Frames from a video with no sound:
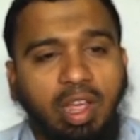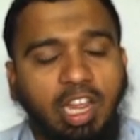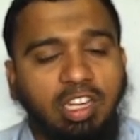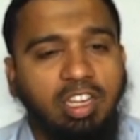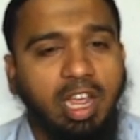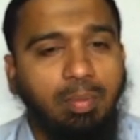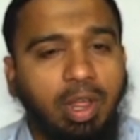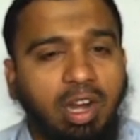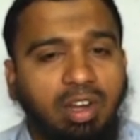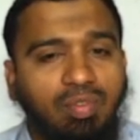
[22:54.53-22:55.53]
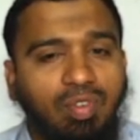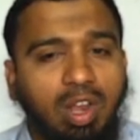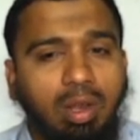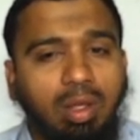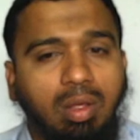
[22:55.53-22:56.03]
ng app directive
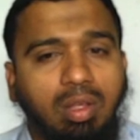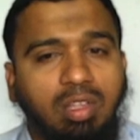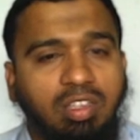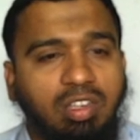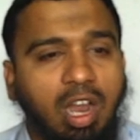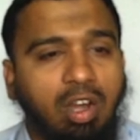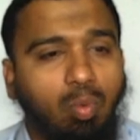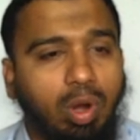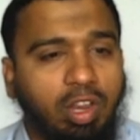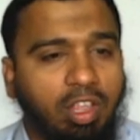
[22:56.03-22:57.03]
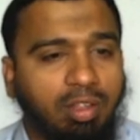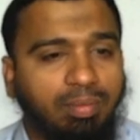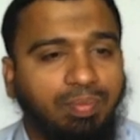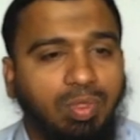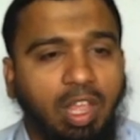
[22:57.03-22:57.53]
will start working.
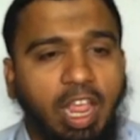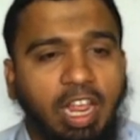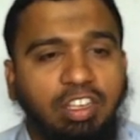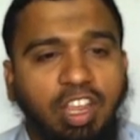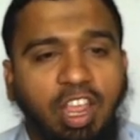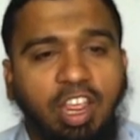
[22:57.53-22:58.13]
ng